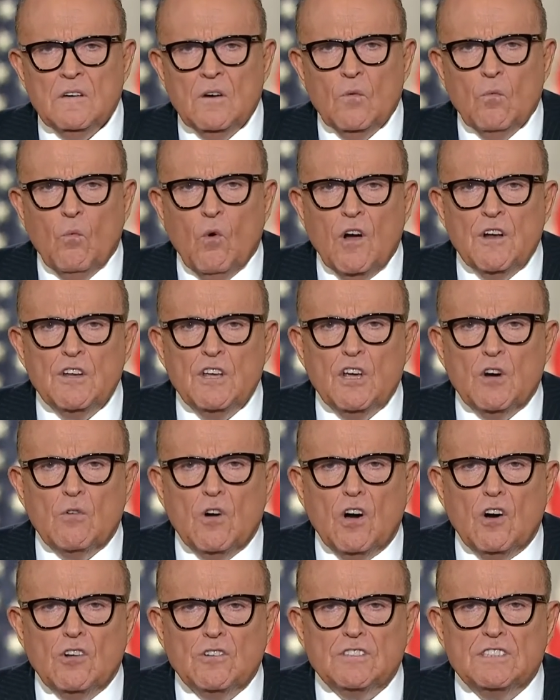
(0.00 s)

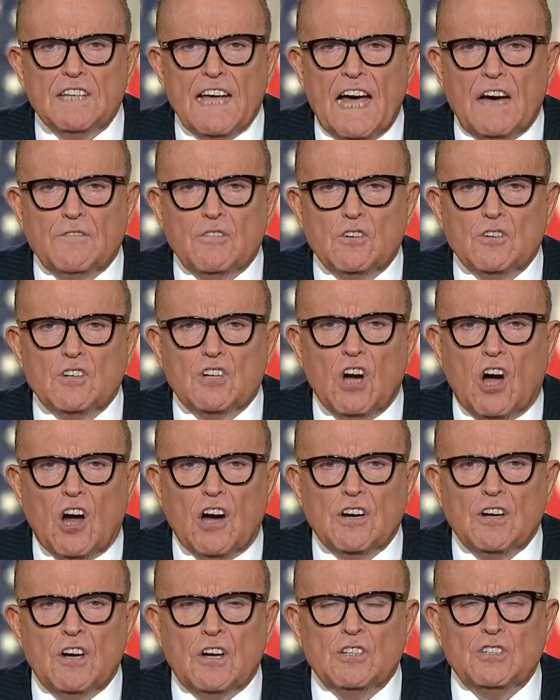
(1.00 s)
1-year-old Davil
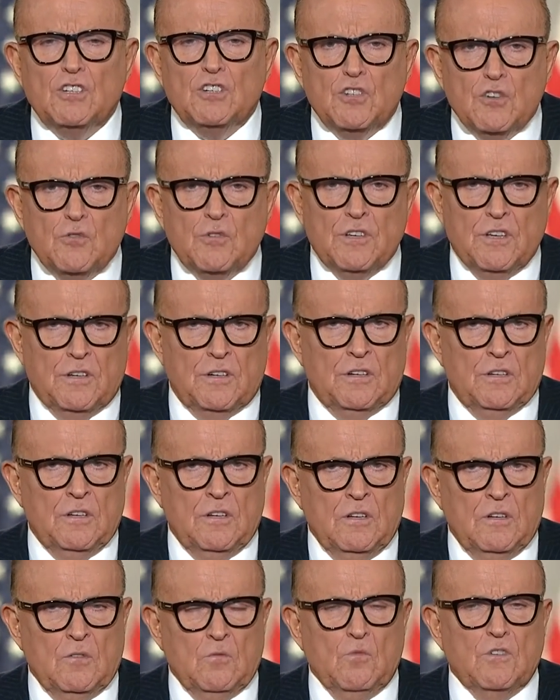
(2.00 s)
Gardner Jr.
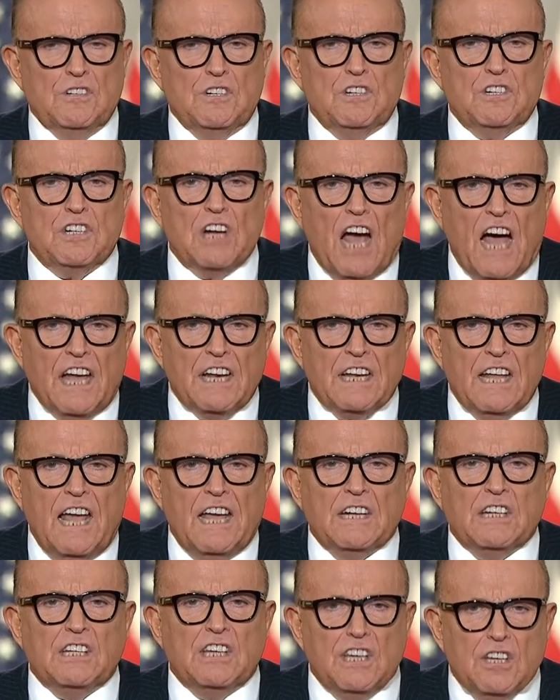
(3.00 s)
was shot
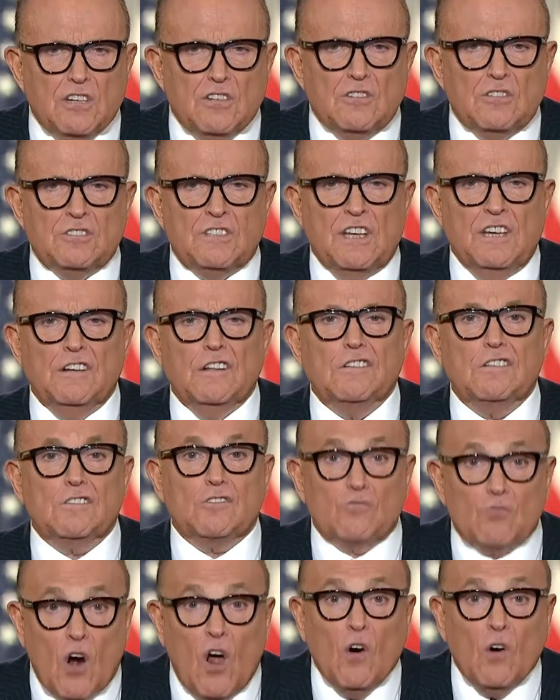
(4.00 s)
and killed in a
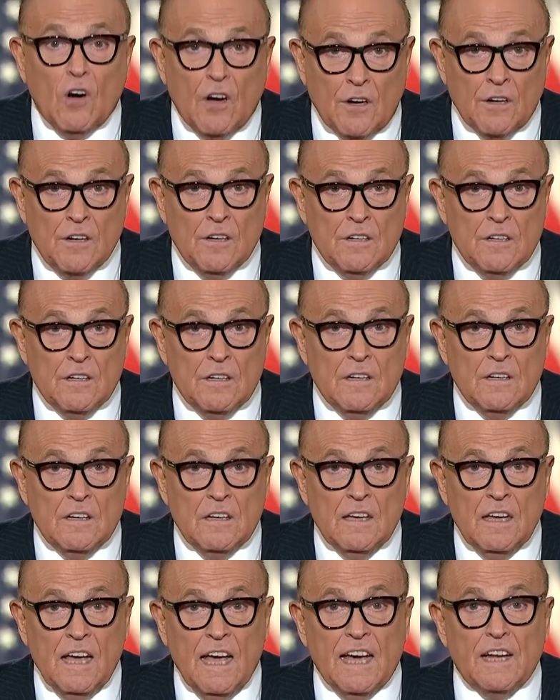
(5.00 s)
stroller
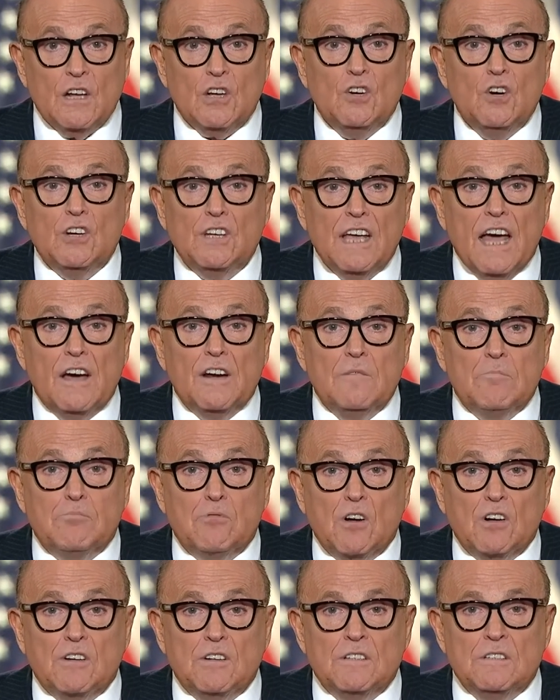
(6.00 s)
at a cookout in
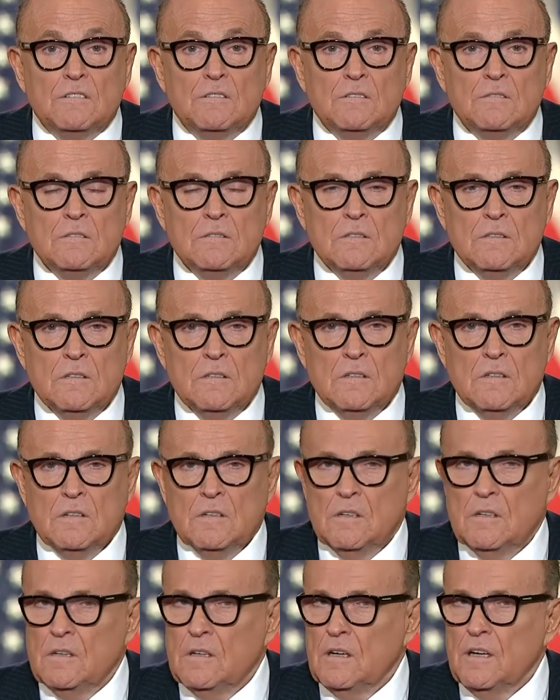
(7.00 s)
Brooklyn,
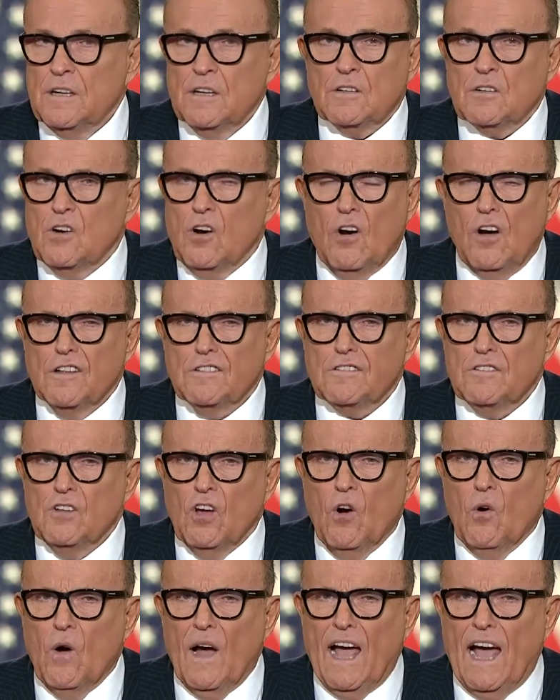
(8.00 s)
and it caused
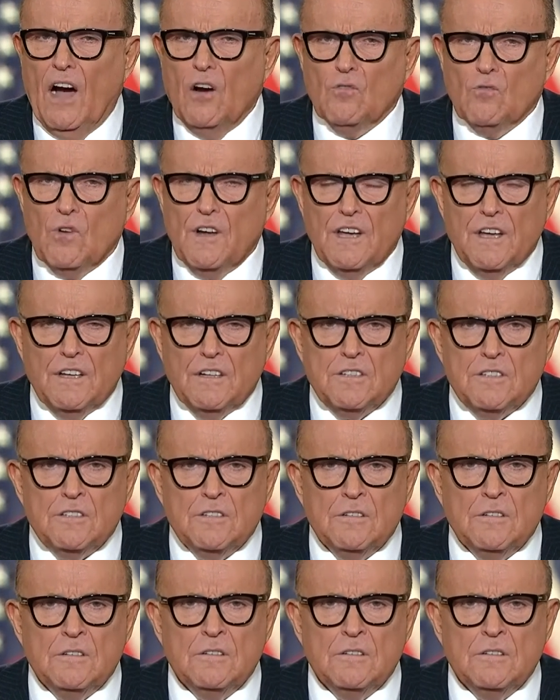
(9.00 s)
no outrage.